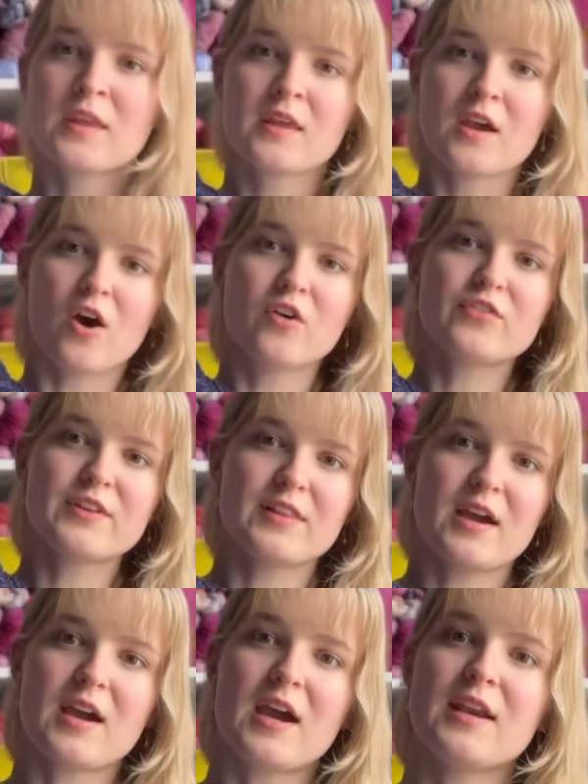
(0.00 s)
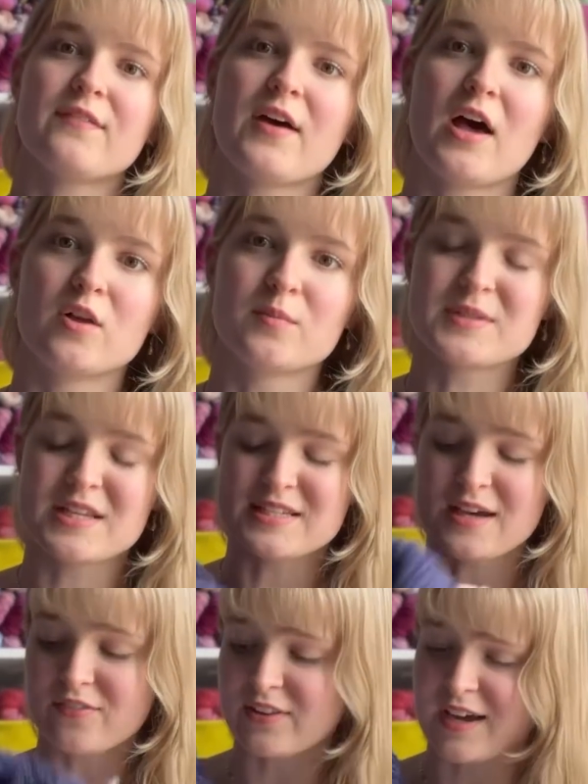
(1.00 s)
hopefully that kind of helps. It
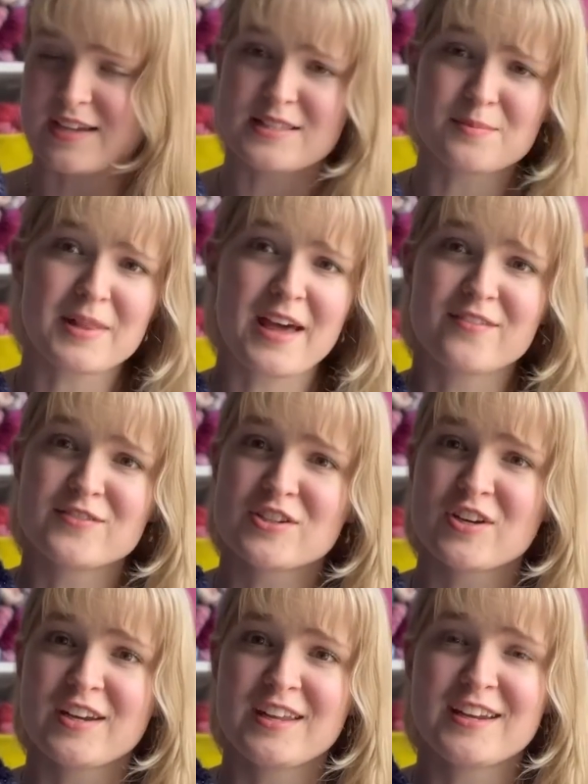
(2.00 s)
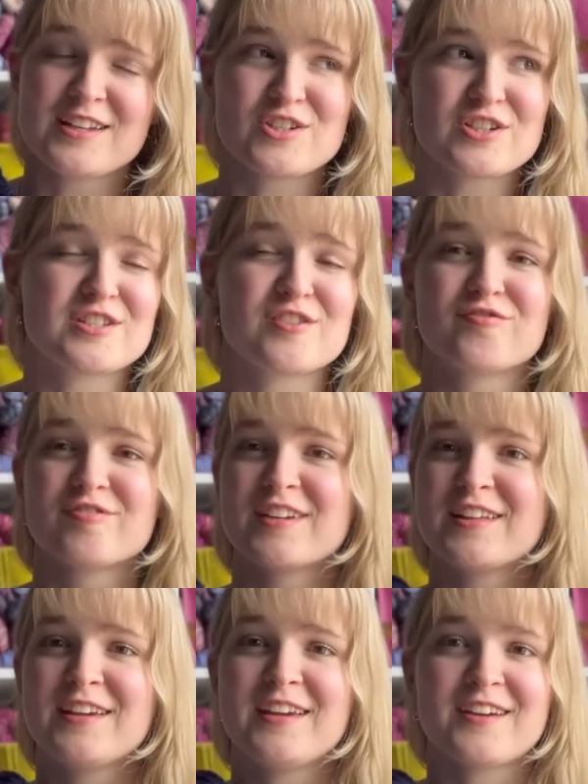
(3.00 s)
definitely has some lavender in it. It's just a
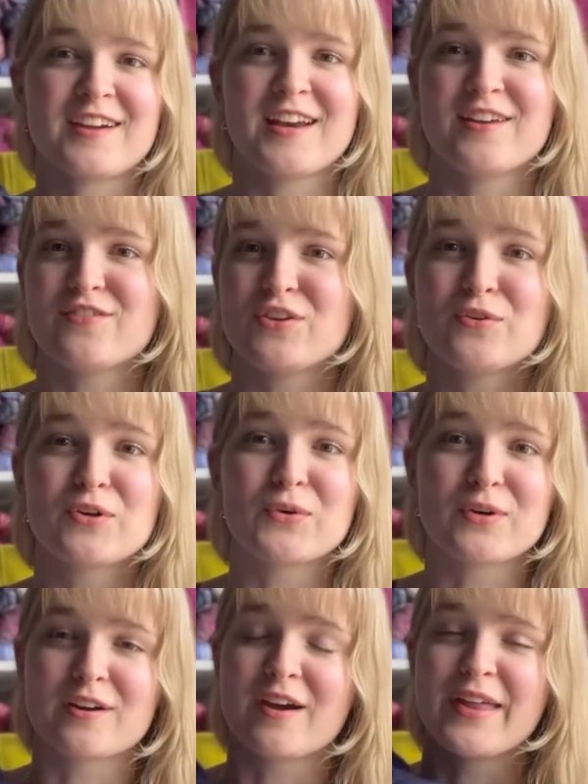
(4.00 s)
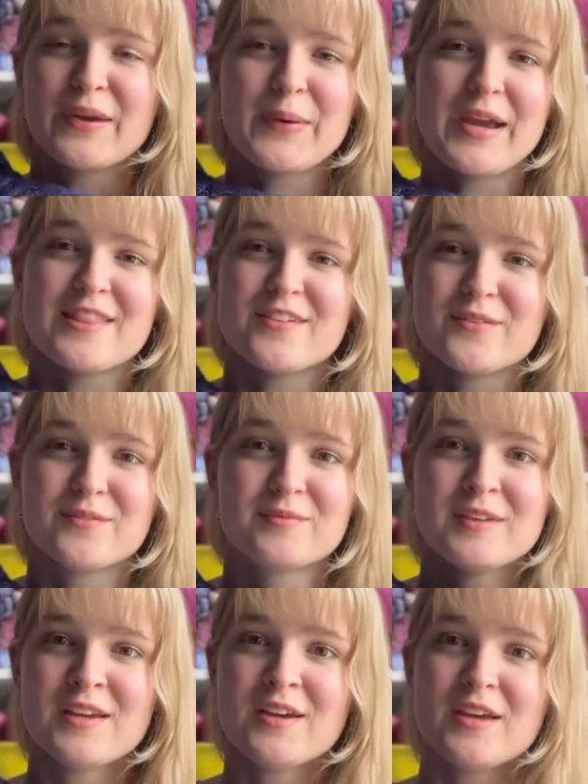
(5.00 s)
really kind of unicorn colorway
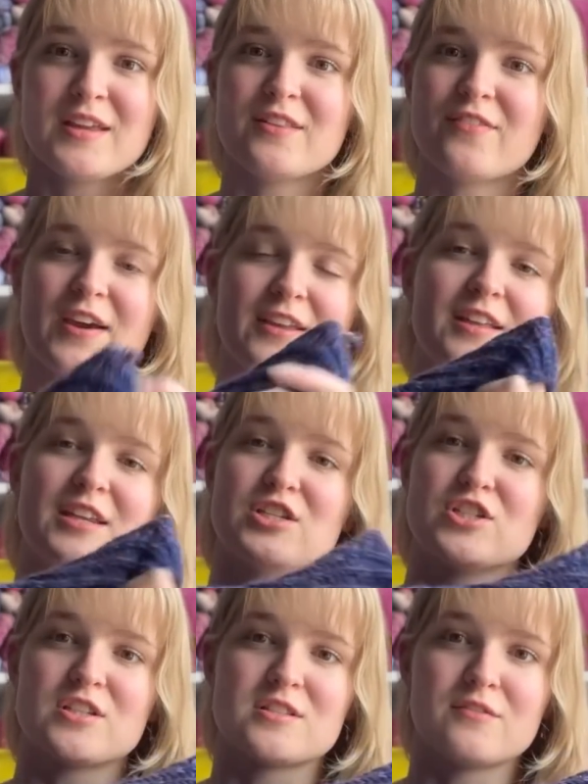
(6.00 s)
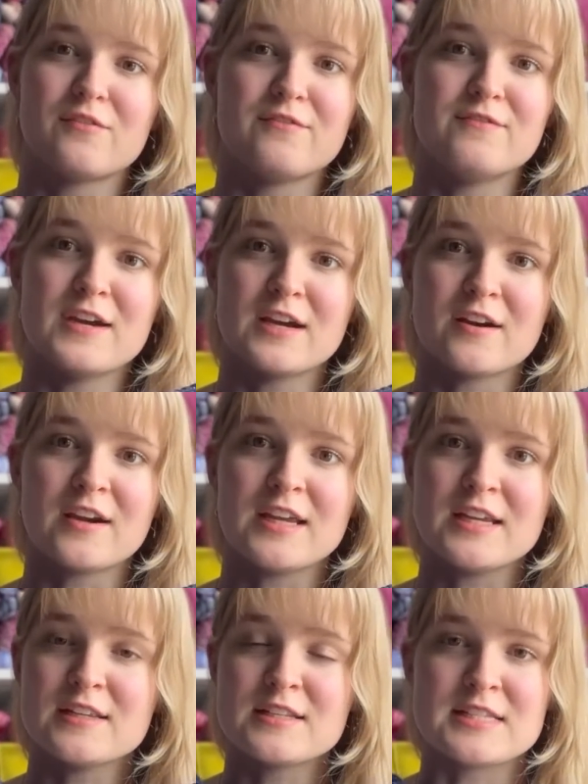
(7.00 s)
in the fact that it's just
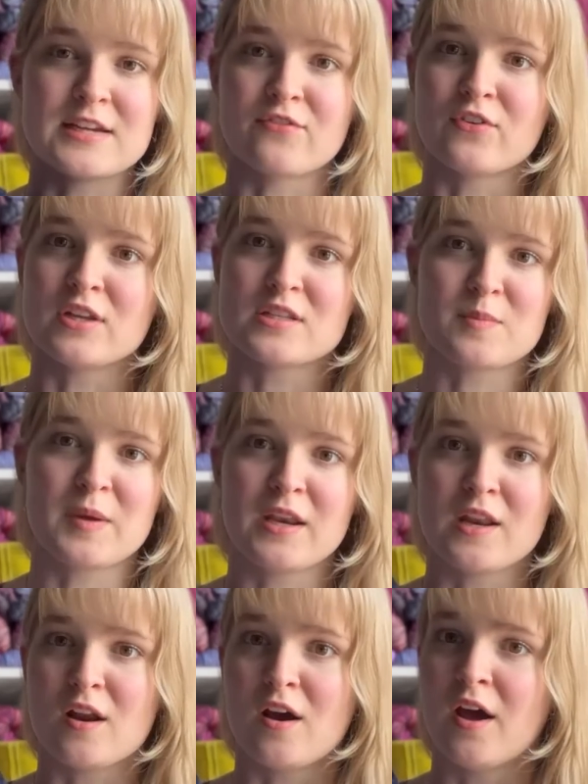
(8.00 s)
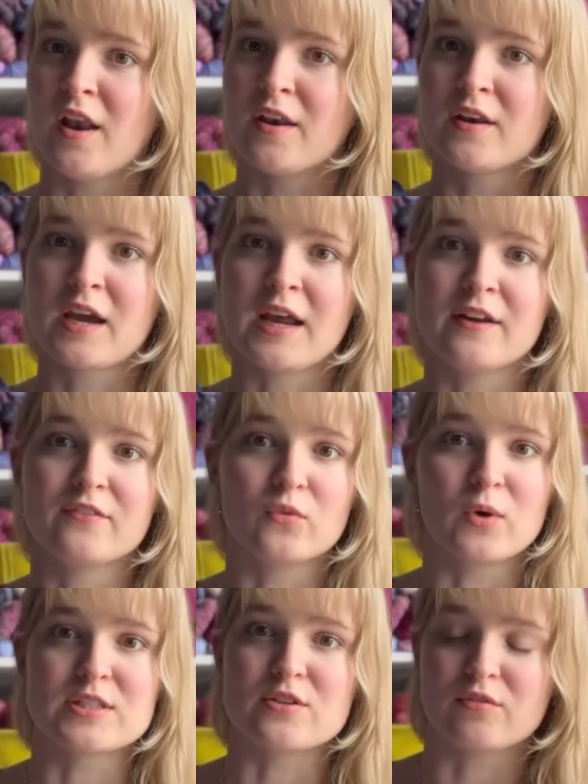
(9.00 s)
very different depending on kind of
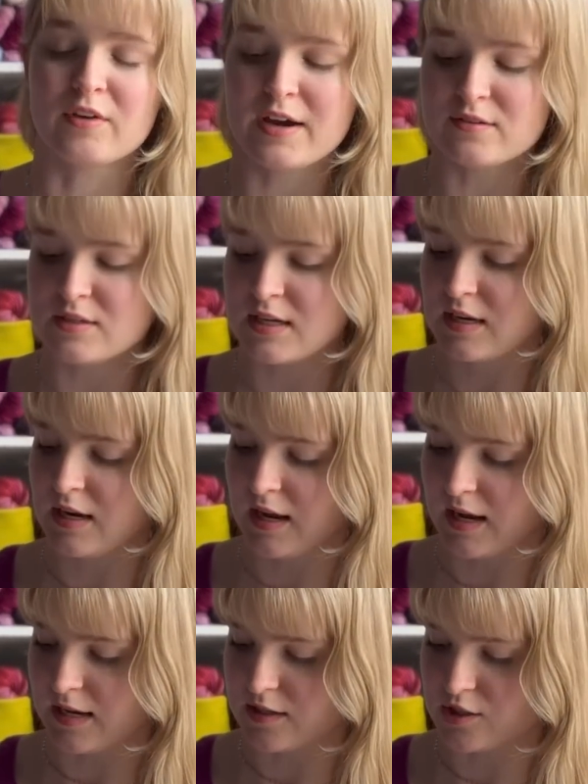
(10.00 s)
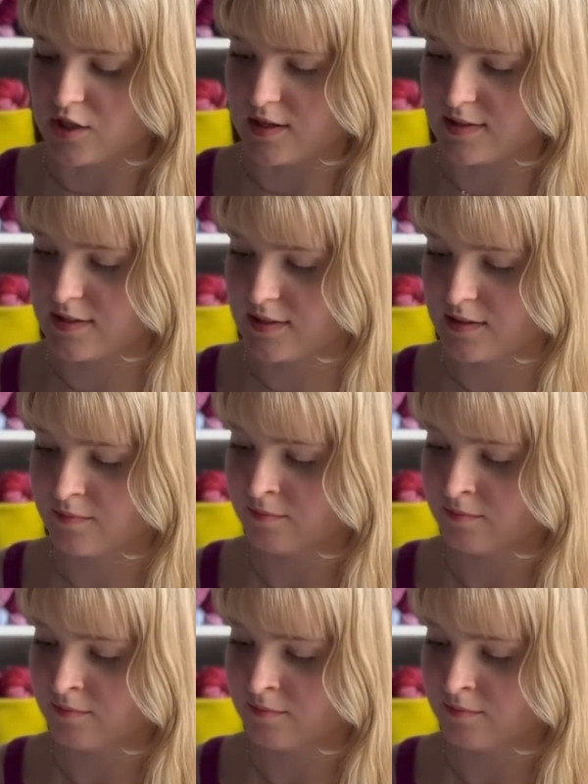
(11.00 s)
what's around it, and just